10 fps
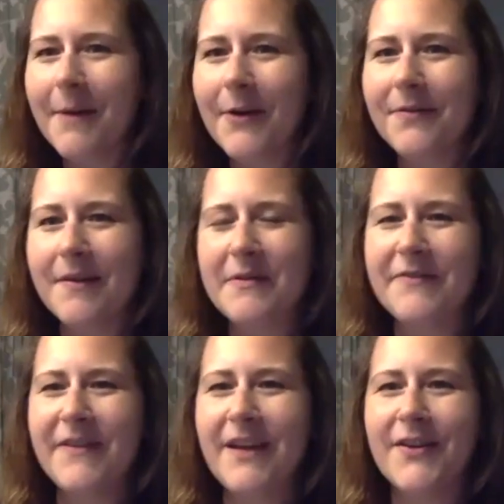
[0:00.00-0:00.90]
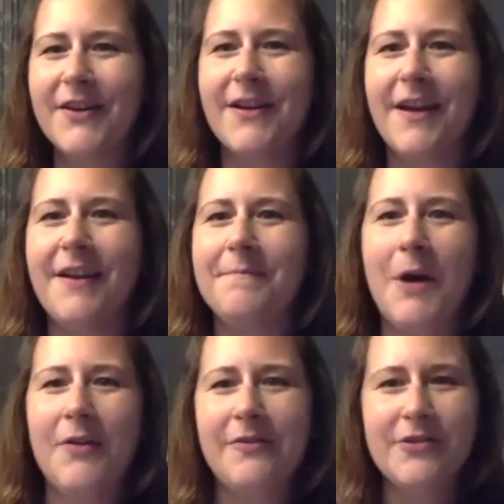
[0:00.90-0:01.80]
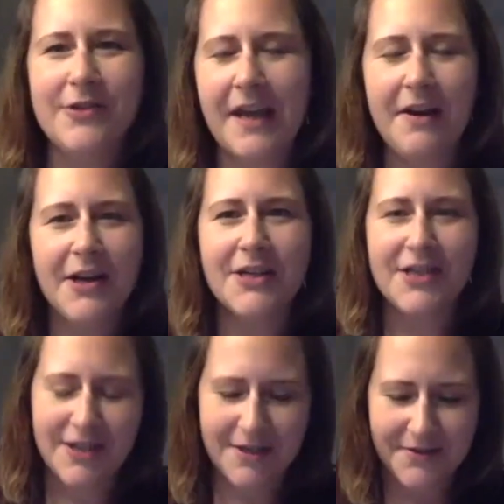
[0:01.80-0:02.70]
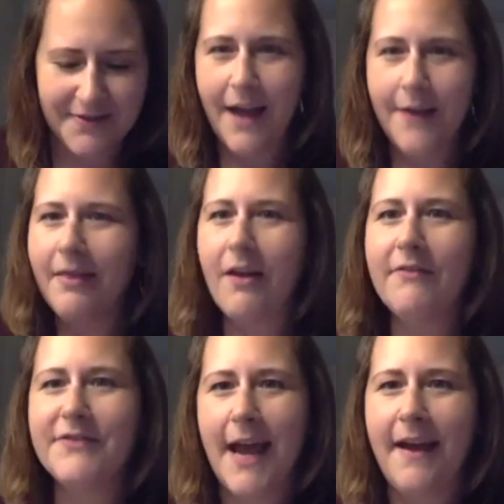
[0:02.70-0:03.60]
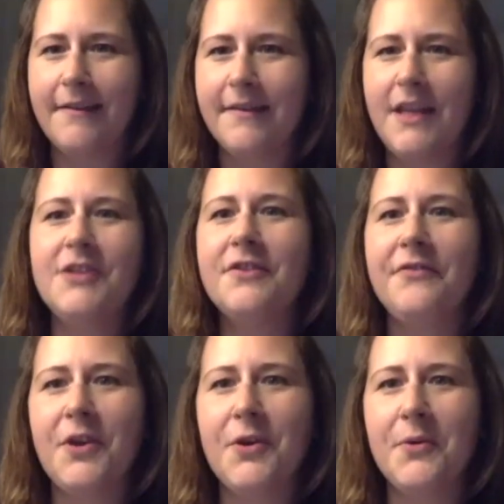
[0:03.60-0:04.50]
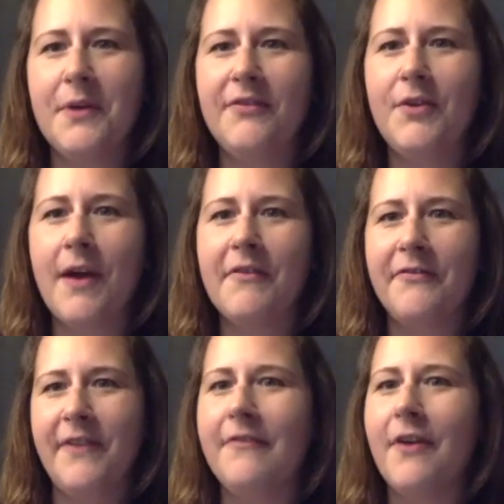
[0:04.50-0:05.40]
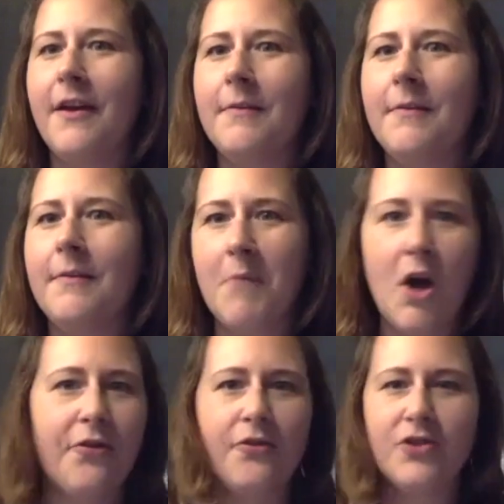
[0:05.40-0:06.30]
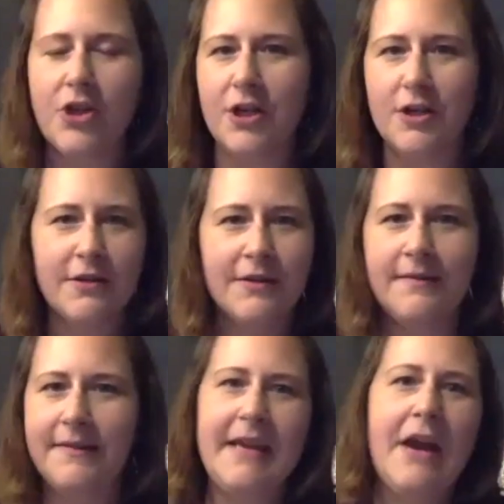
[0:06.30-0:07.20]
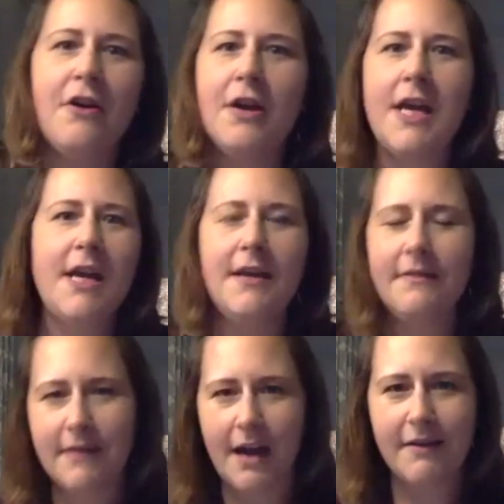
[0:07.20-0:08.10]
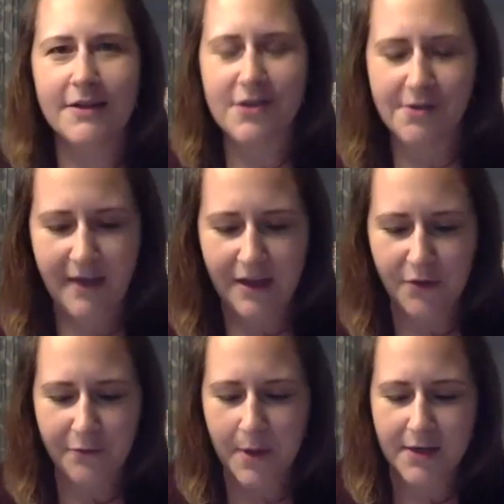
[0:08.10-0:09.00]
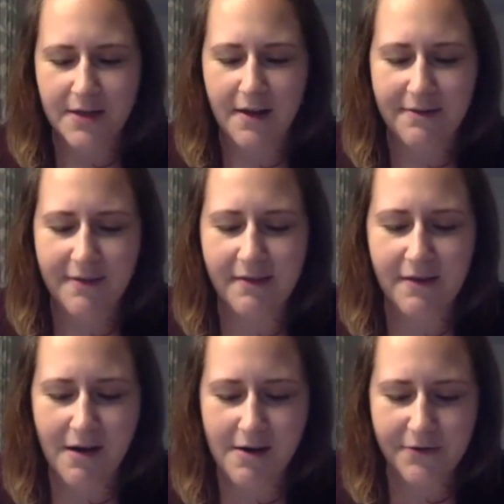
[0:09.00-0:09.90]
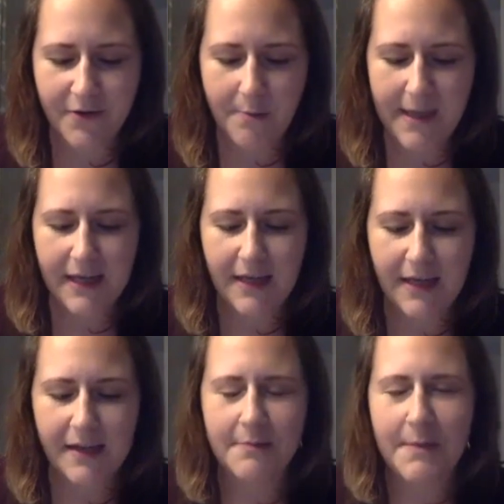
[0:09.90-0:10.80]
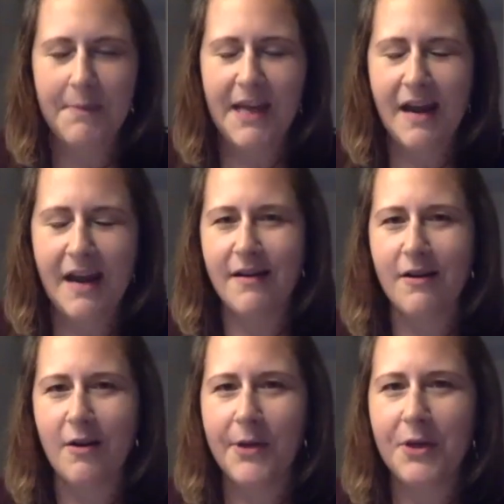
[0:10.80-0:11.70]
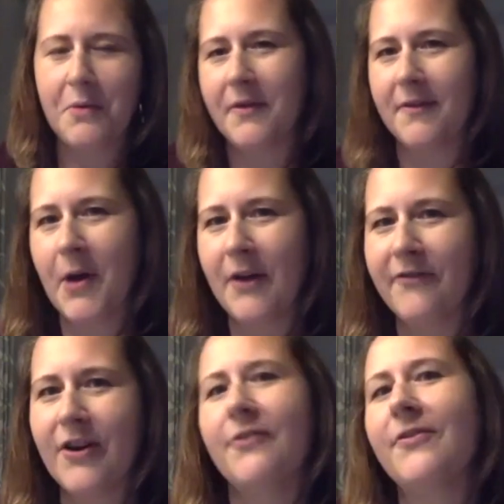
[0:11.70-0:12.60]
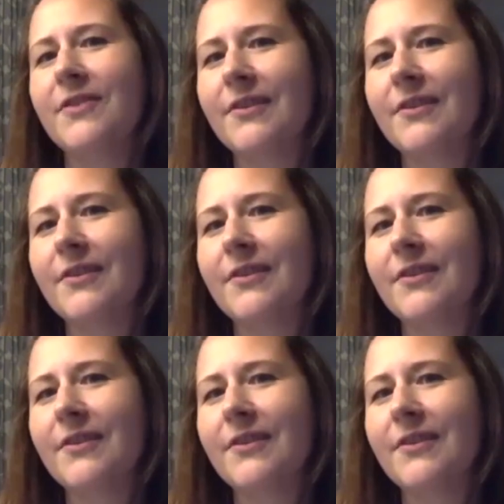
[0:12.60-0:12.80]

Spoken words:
about some of the other kind of monster characters, I'd love to ask each of you if you have a favorite monster, scary character that you've worked on, since there are so many. And maybe Erik, I'll put you on the spot first.